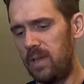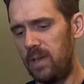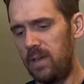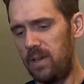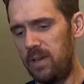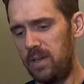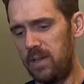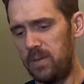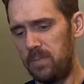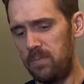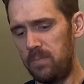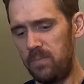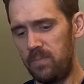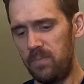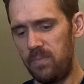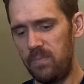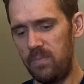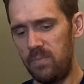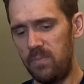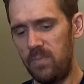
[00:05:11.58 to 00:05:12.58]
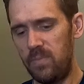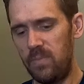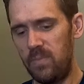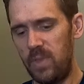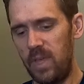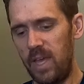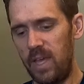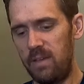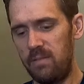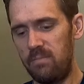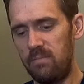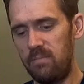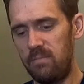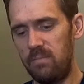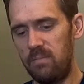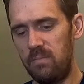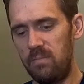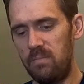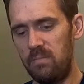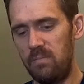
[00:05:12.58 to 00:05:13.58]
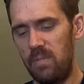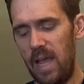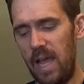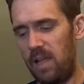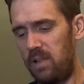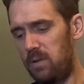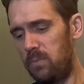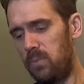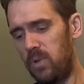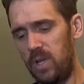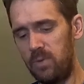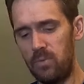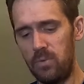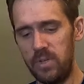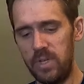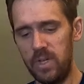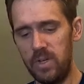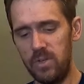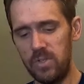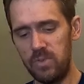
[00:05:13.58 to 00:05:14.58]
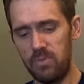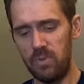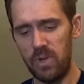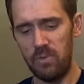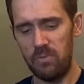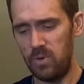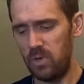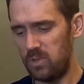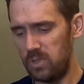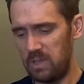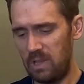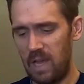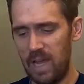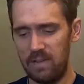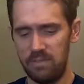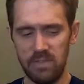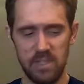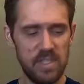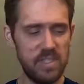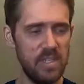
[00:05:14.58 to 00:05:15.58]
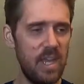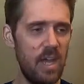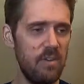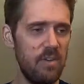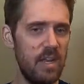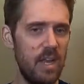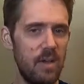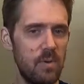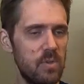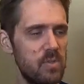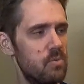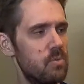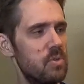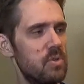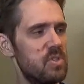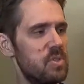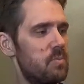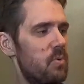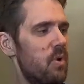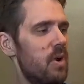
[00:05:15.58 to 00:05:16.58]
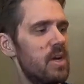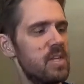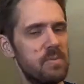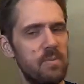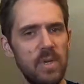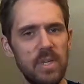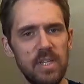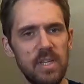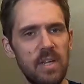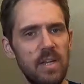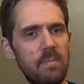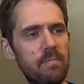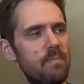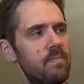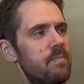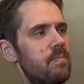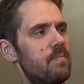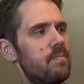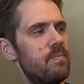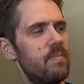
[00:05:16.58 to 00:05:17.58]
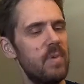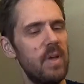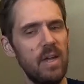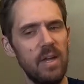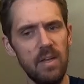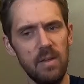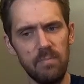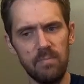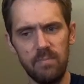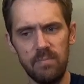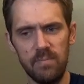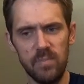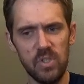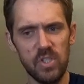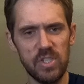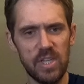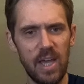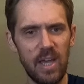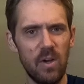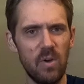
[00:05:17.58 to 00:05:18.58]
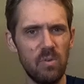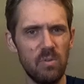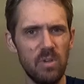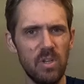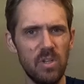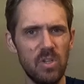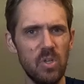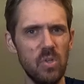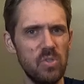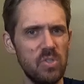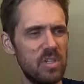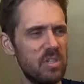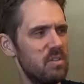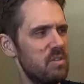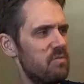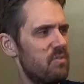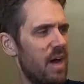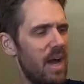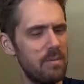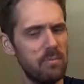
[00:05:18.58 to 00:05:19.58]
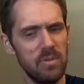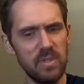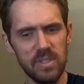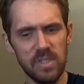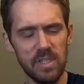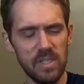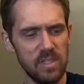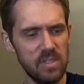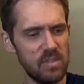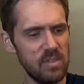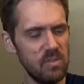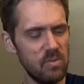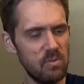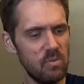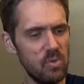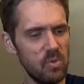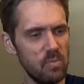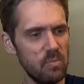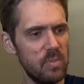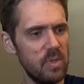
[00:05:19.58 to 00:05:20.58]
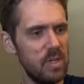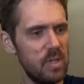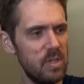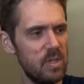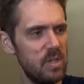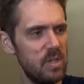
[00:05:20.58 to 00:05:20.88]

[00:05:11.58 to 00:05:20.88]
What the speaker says: that Allan had played for years. Very lively sounding. I was really surprised, picked it up, just how acoustically vibrant it is in the room.